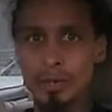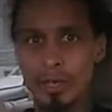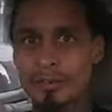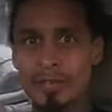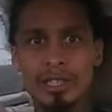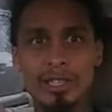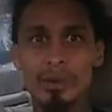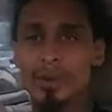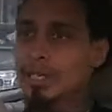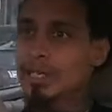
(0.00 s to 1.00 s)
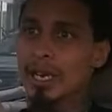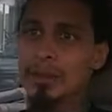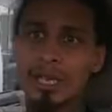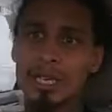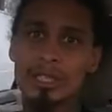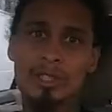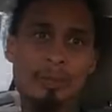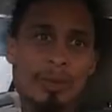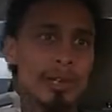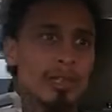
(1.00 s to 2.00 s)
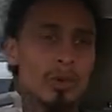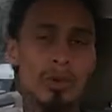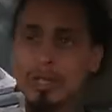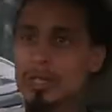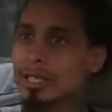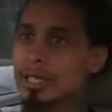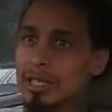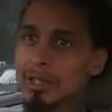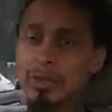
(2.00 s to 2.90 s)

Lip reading: You're eventually gonna wear the same thing that your parents wore 10,